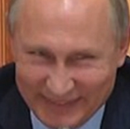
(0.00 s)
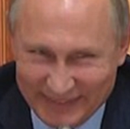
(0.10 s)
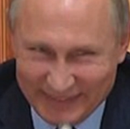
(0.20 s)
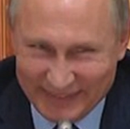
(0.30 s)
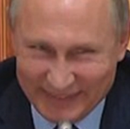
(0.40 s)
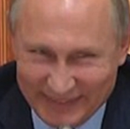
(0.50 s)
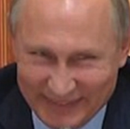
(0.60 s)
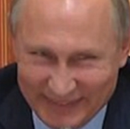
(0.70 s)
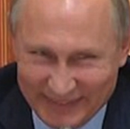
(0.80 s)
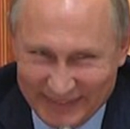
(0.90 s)
Then you might
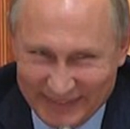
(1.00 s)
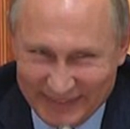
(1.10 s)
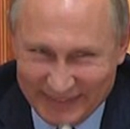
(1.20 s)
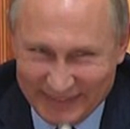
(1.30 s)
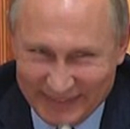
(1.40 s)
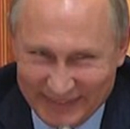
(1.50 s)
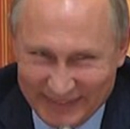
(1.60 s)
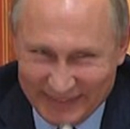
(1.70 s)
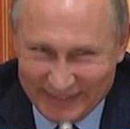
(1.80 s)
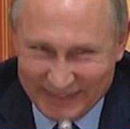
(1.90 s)
get some of the others to
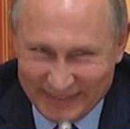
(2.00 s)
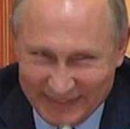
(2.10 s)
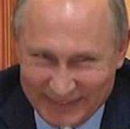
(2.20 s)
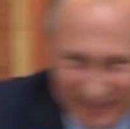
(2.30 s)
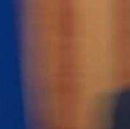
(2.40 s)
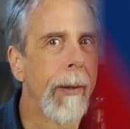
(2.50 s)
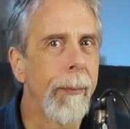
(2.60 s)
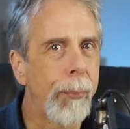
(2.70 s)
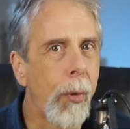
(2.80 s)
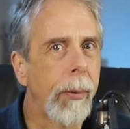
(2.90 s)
follow.
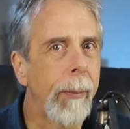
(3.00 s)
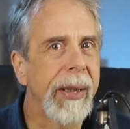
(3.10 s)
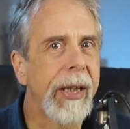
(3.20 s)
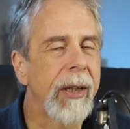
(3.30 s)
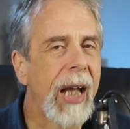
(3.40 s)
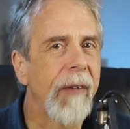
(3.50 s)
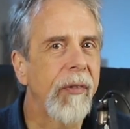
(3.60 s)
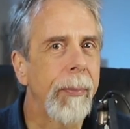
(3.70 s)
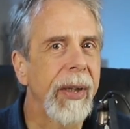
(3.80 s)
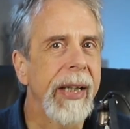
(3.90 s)
Probably going to have
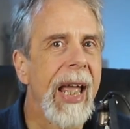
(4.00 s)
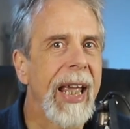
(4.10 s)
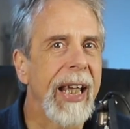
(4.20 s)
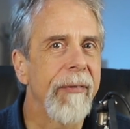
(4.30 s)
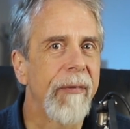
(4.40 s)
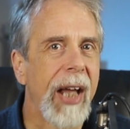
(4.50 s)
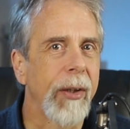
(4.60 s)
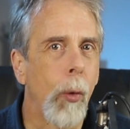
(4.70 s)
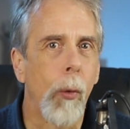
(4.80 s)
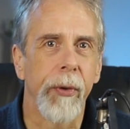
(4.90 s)
to be in that
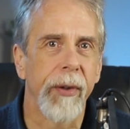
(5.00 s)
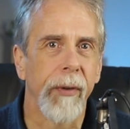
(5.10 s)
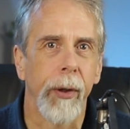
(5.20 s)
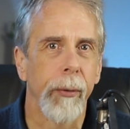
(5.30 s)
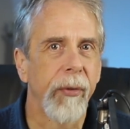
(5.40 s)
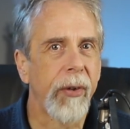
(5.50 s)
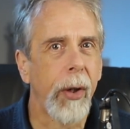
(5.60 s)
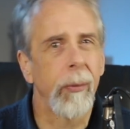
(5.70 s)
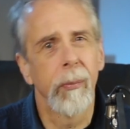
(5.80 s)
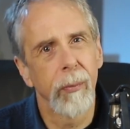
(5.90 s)
order though,
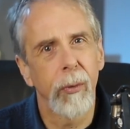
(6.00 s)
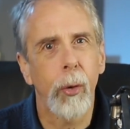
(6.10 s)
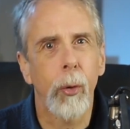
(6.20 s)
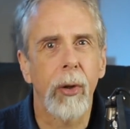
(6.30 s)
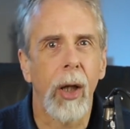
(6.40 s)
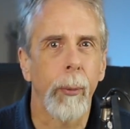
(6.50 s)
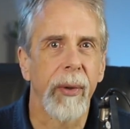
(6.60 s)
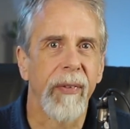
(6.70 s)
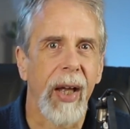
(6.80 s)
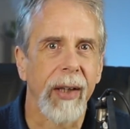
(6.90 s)
so good luck
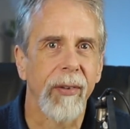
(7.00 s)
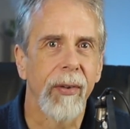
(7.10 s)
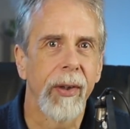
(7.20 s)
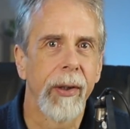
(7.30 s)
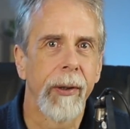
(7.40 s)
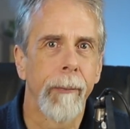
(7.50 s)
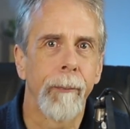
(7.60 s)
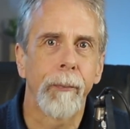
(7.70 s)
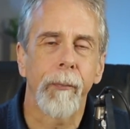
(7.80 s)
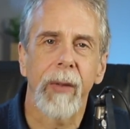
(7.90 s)
with that.
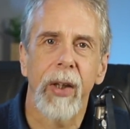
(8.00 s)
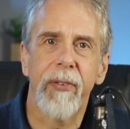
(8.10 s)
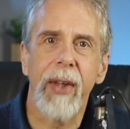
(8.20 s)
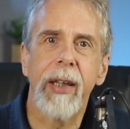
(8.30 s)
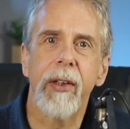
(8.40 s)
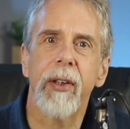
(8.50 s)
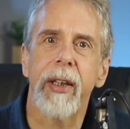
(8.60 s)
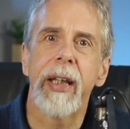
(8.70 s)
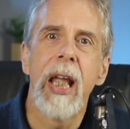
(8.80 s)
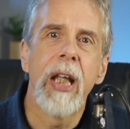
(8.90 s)

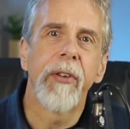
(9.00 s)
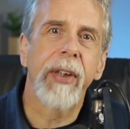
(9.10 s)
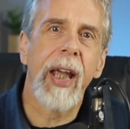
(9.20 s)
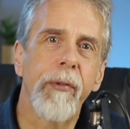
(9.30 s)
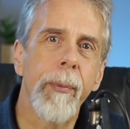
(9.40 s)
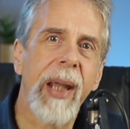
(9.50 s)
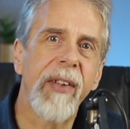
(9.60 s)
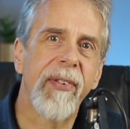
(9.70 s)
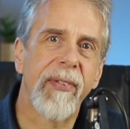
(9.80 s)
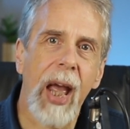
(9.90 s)
Secondly, to from a
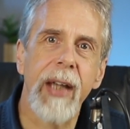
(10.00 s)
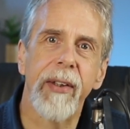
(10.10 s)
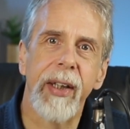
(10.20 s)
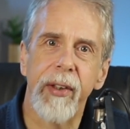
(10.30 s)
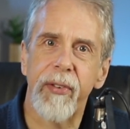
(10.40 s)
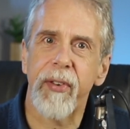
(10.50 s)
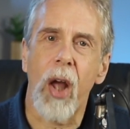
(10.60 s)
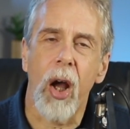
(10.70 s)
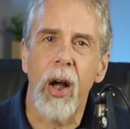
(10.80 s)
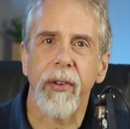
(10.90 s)
standing
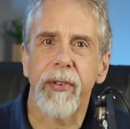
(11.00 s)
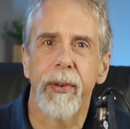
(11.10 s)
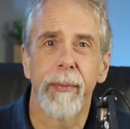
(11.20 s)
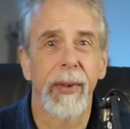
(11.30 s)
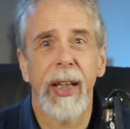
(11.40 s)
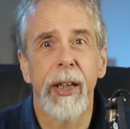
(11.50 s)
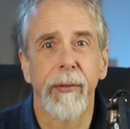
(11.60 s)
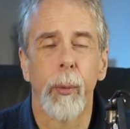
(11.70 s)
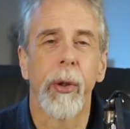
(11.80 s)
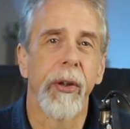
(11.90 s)
start, in
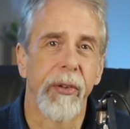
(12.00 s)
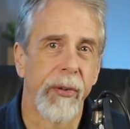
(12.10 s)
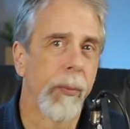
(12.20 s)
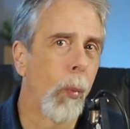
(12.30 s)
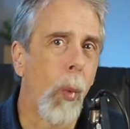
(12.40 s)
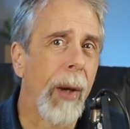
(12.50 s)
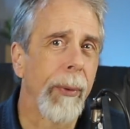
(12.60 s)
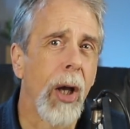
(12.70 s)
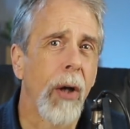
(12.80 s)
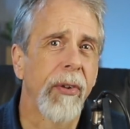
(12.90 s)
other words, where
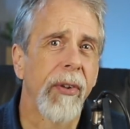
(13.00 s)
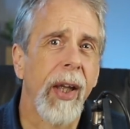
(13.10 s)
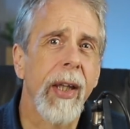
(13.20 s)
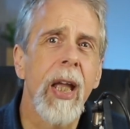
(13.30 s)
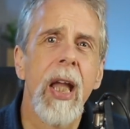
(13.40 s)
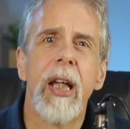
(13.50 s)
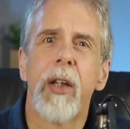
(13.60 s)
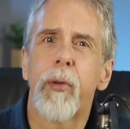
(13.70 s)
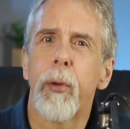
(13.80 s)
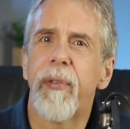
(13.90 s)
we are today,
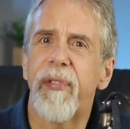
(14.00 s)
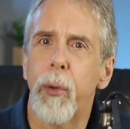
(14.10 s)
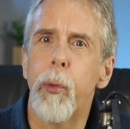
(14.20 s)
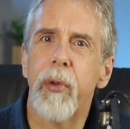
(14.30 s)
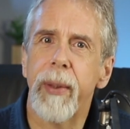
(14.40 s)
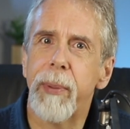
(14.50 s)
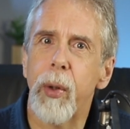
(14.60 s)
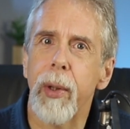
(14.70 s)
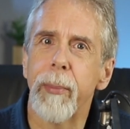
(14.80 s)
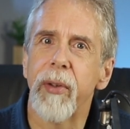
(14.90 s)
to full
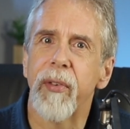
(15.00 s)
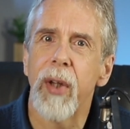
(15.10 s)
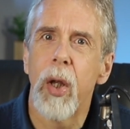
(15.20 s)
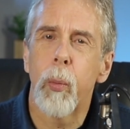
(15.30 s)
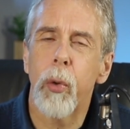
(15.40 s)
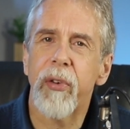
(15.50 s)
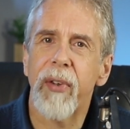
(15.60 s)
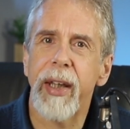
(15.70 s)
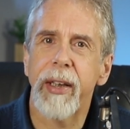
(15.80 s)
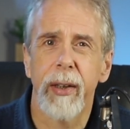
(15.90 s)
deployment would
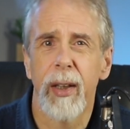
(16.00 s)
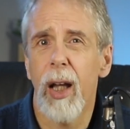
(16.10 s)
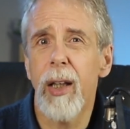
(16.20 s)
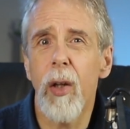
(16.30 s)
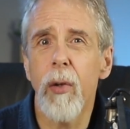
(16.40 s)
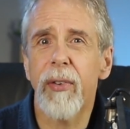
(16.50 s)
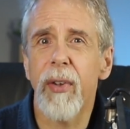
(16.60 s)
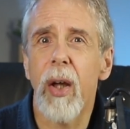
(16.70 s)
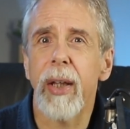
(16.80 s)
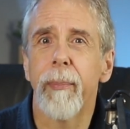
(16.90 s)
take a long
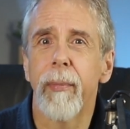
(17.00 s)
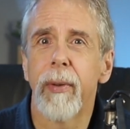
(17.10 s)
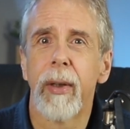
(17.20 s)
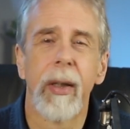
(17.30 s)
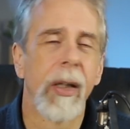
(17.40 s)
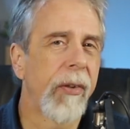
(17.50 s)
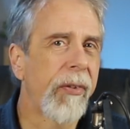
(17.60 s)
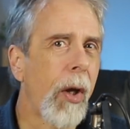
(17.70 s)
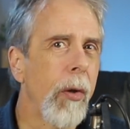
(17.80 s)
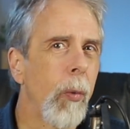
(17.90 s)
time.
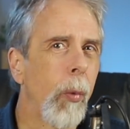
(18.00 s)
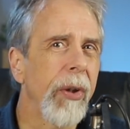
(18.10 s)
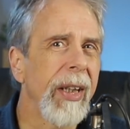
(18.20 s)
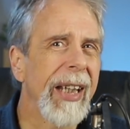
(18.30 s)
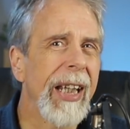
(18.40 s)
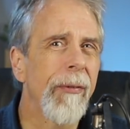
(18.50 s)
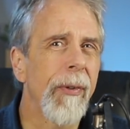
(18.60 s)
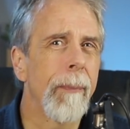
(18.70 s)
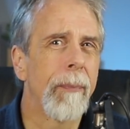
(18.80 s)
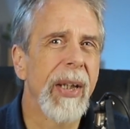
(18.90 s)
So would it
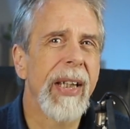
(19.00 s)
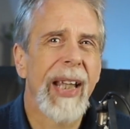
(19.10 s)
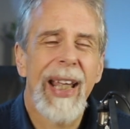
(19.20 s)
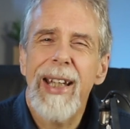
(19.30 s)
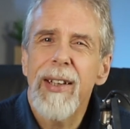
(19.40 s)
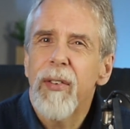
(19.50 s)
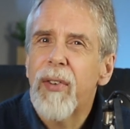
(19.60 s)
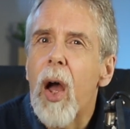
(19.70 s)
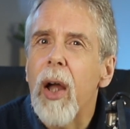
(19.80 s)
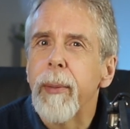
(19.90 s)
even be in
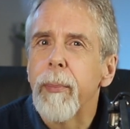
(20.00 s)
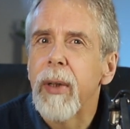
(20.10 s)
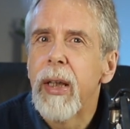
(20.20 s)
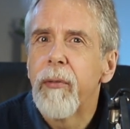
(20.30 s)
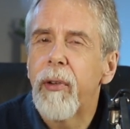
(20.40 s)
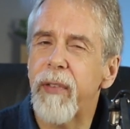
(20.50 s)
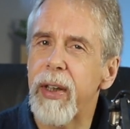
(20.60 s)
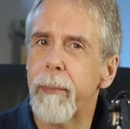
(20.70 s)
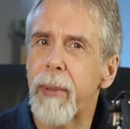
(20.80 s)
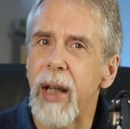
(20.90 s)
time for
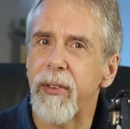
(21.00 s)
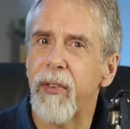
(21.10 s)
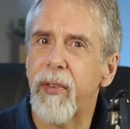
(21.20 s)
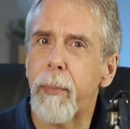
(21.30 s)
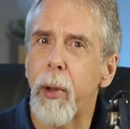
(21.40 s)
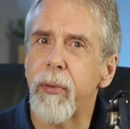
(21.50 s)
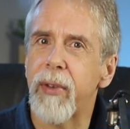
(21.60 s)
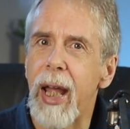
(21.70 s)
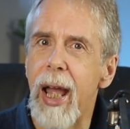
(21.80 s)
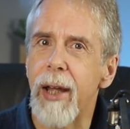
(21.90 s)
the impact it's supposed
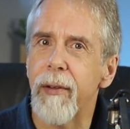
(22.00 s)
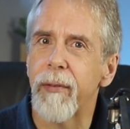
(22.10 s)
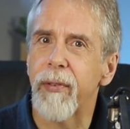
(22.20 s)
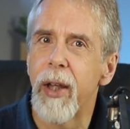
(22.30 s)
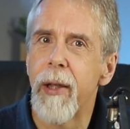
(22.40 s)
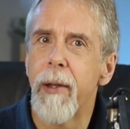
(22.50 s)
to have?